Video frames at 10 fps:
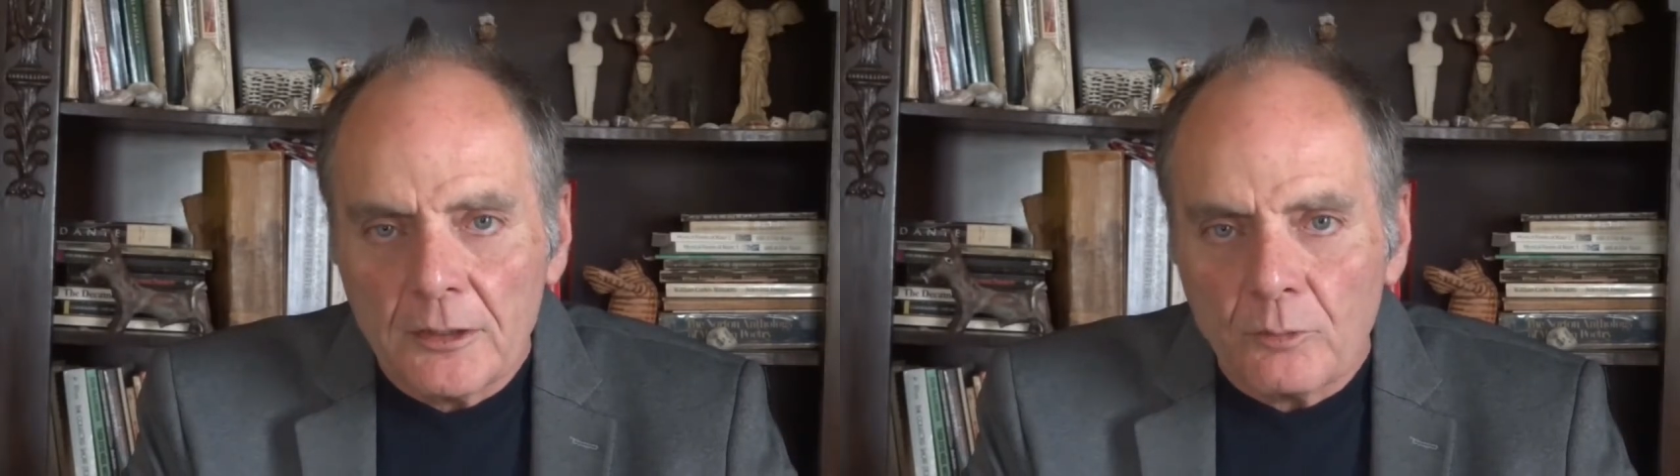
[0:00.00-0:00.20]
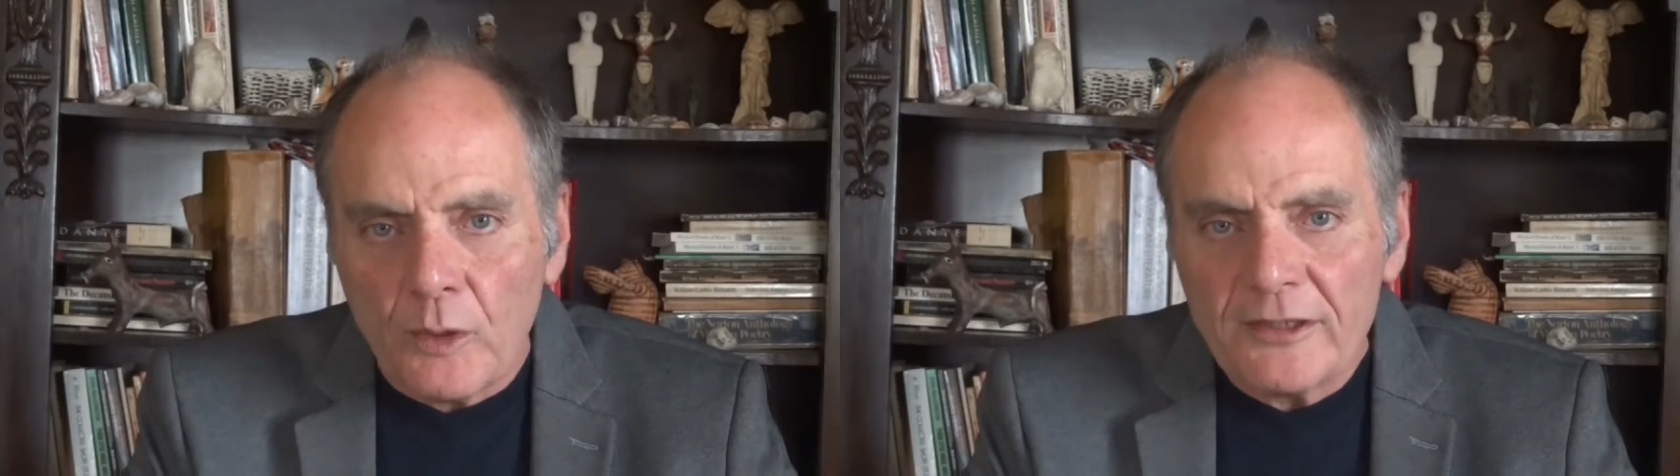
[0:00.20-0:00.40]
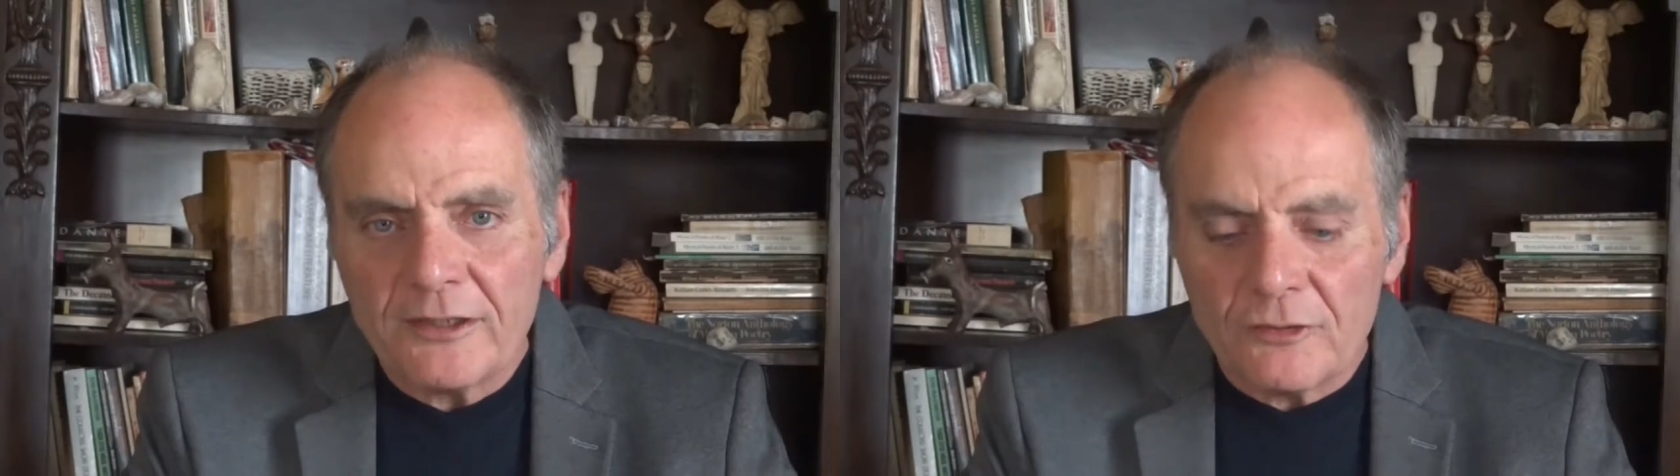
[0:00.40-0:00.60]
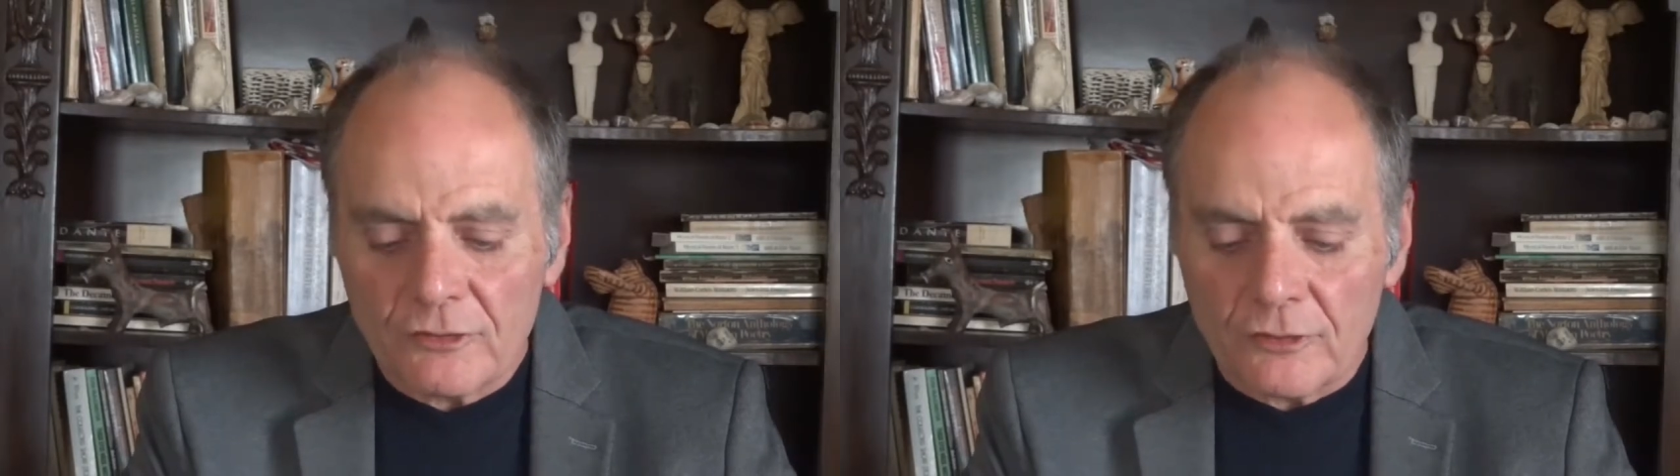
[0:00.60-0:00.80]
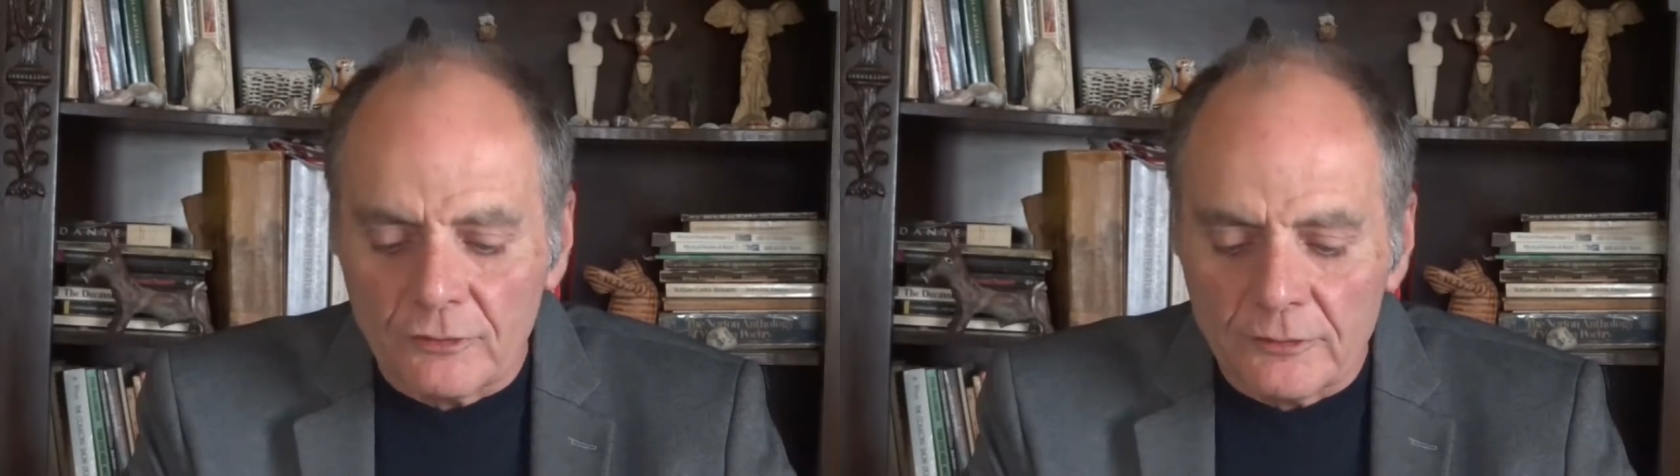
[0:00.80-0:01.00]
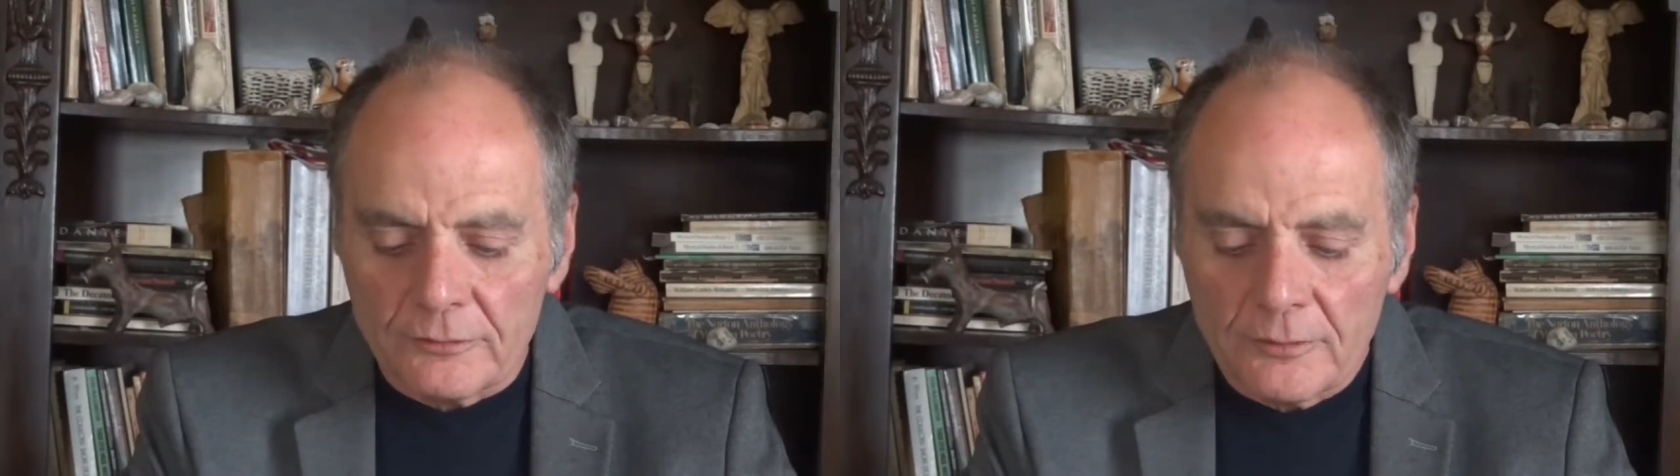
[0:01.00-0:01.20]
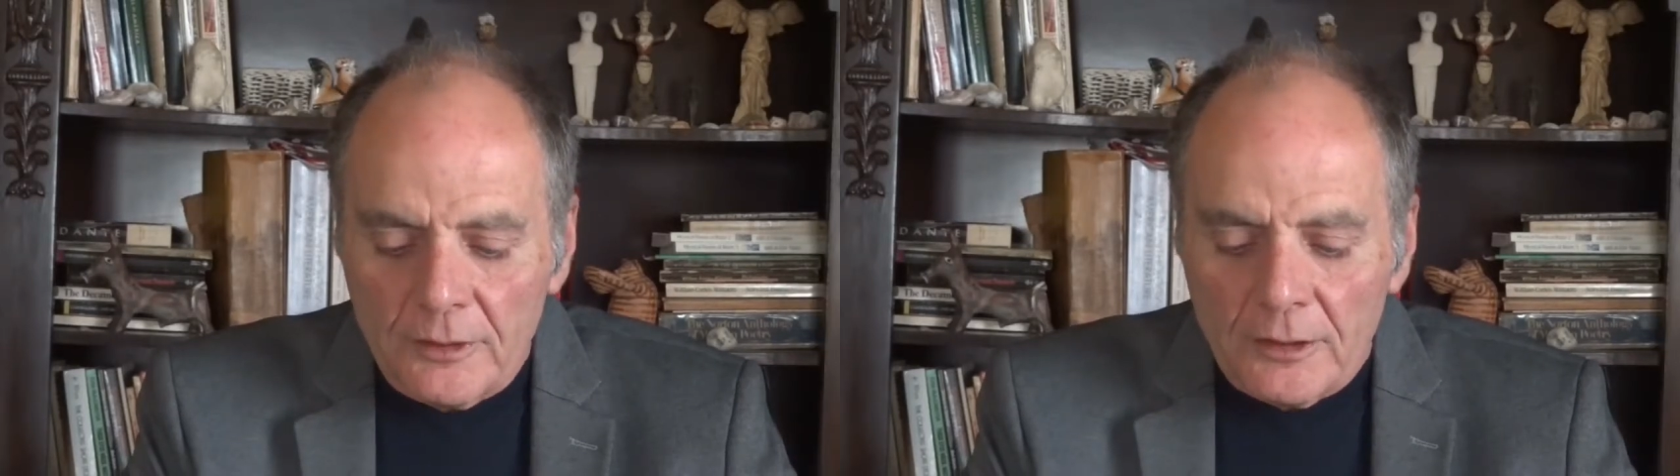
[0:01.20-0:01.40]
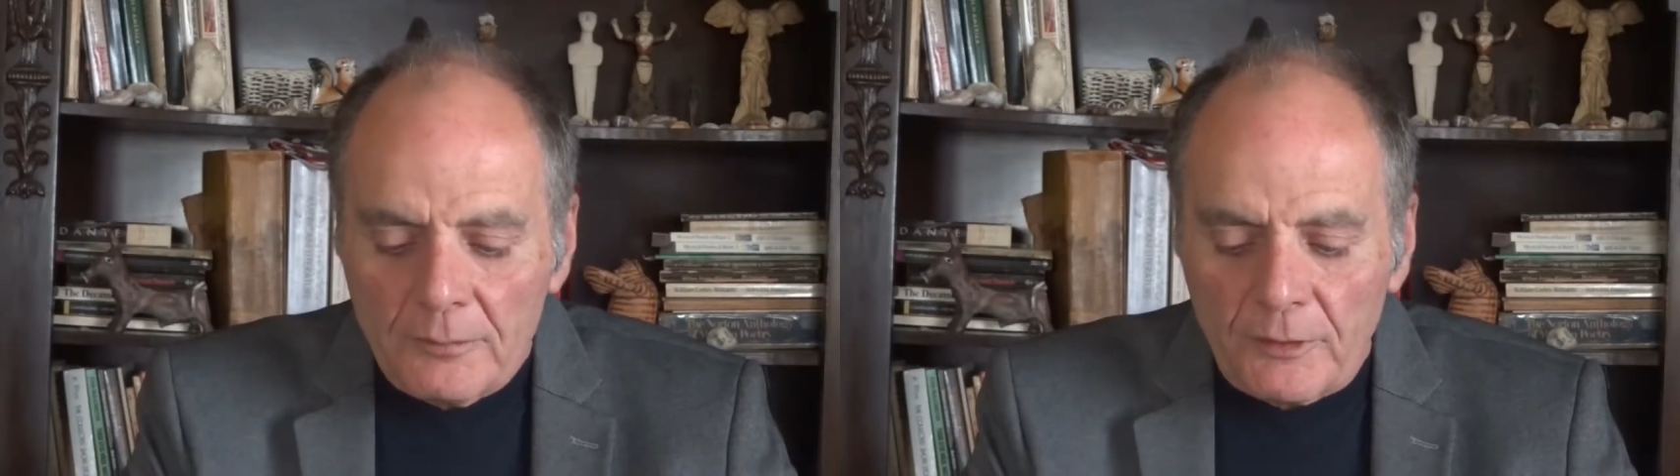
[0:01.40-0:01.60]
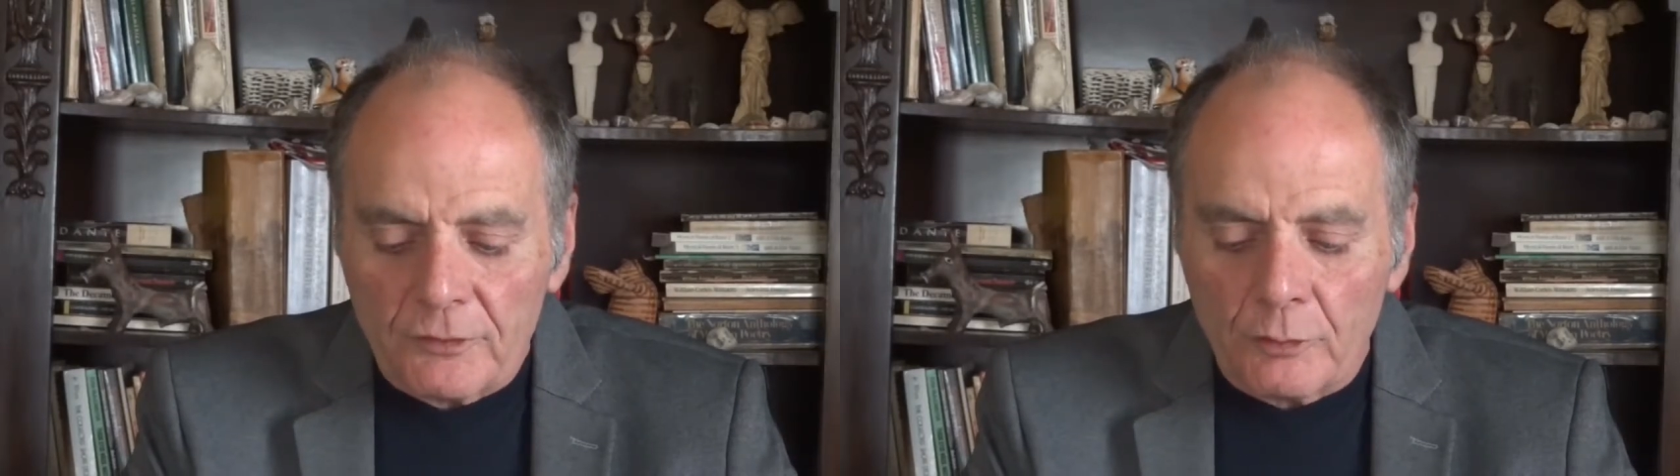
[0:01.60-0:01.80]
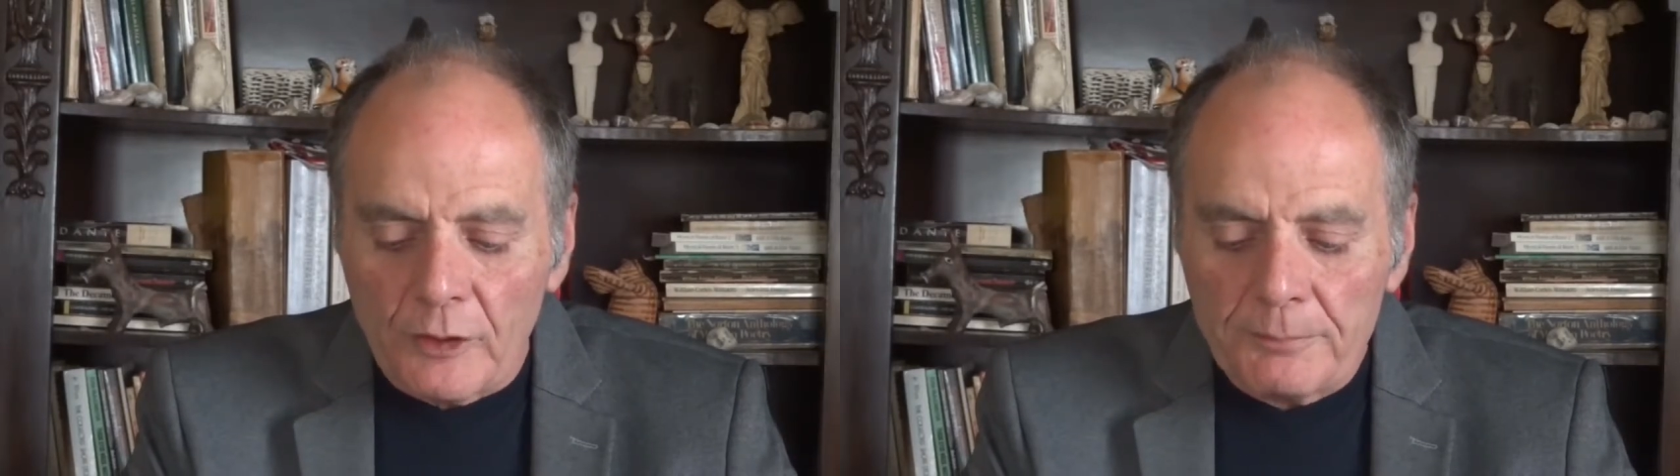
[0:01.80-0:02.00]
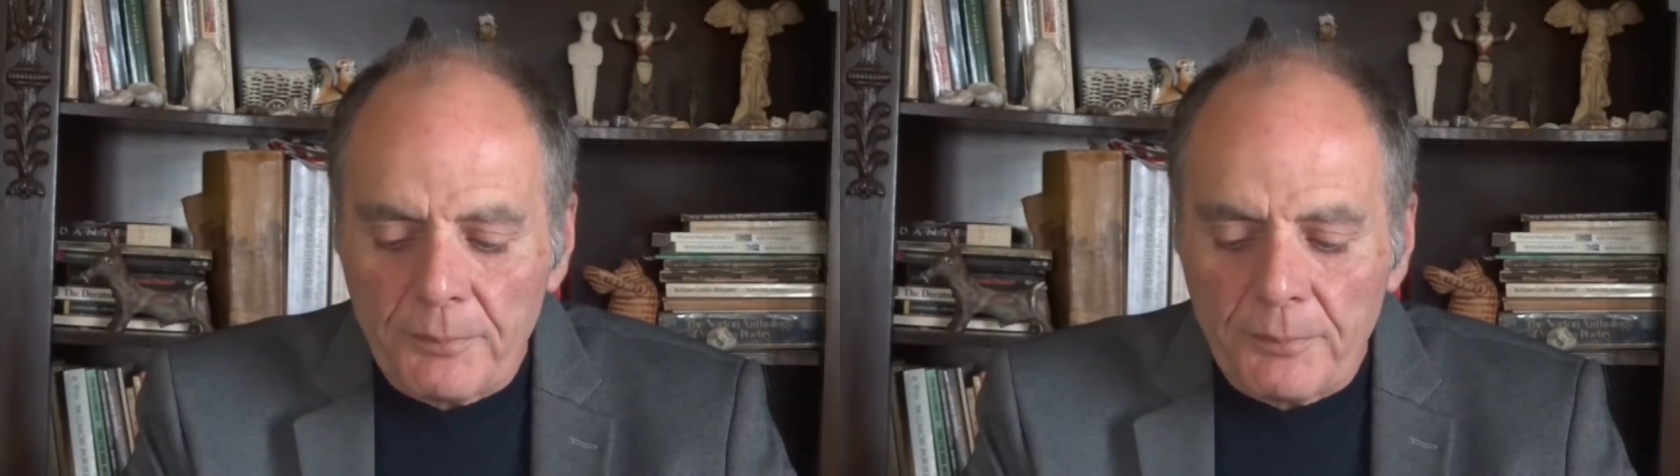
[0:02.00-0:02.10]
Waiting his turn, but the great